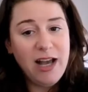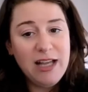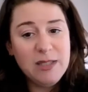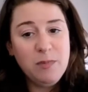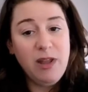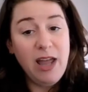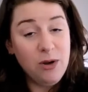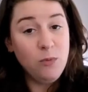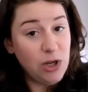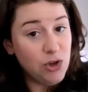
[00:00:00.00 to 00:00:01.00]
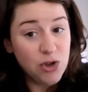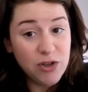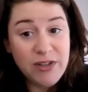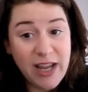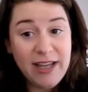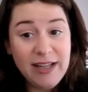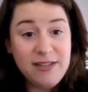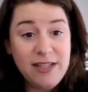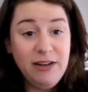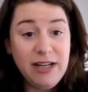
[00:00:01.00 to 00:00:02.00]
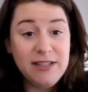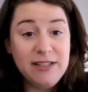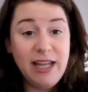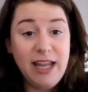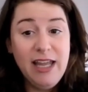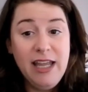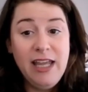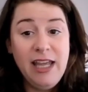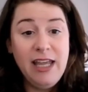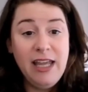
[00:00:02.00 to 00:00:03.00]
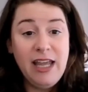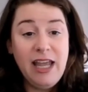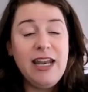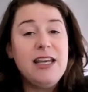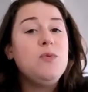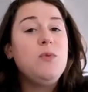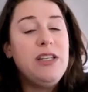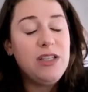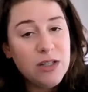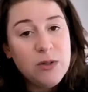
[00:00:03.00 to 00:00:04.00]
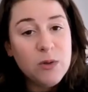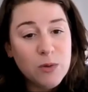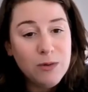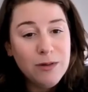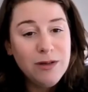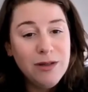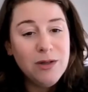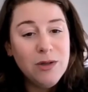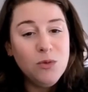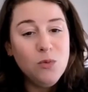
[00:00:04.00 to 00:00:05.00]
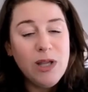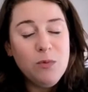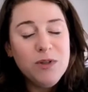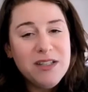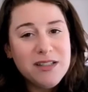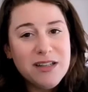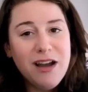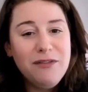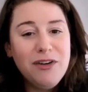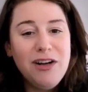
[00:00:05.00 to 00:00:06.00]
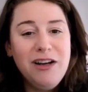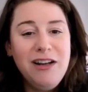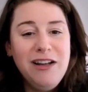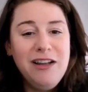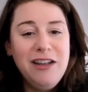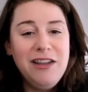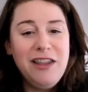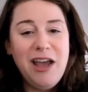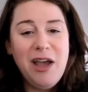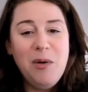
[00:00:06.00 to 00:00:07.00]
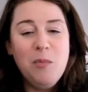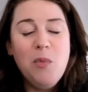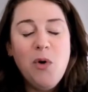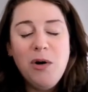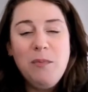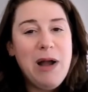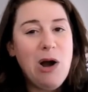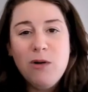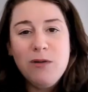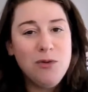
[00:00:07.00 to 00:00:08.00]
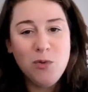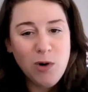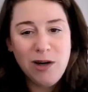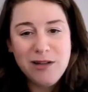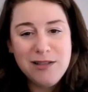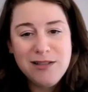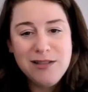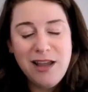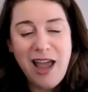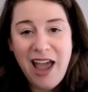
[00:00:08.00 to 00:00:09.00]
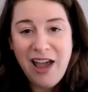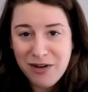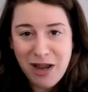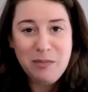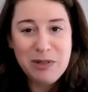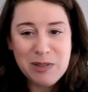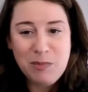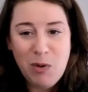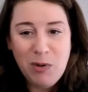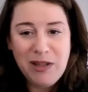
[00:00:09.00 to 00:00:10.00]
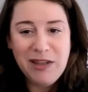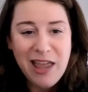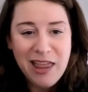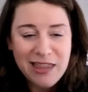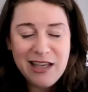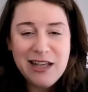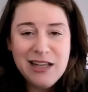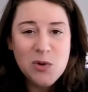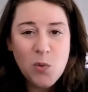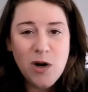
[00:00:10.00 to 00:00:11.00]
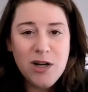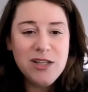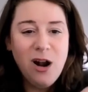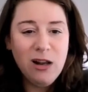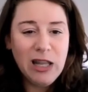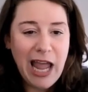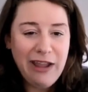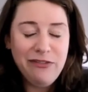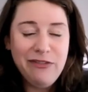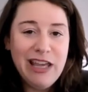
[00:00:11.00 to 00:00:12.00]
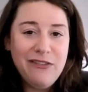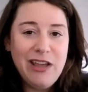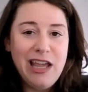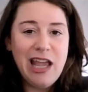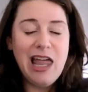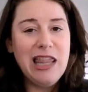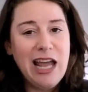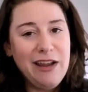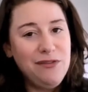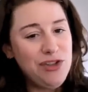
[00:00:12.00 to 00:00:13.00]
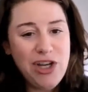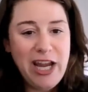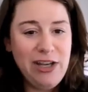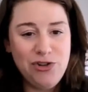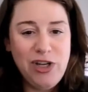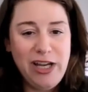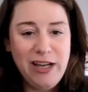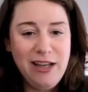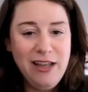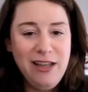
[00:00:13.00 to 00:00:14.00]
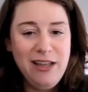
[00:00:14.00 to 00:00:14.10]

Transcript: gospel, and we should take it seriously. And as we do, we will discover that more powerful words have not been spoken. These words are life-giving, life-changing,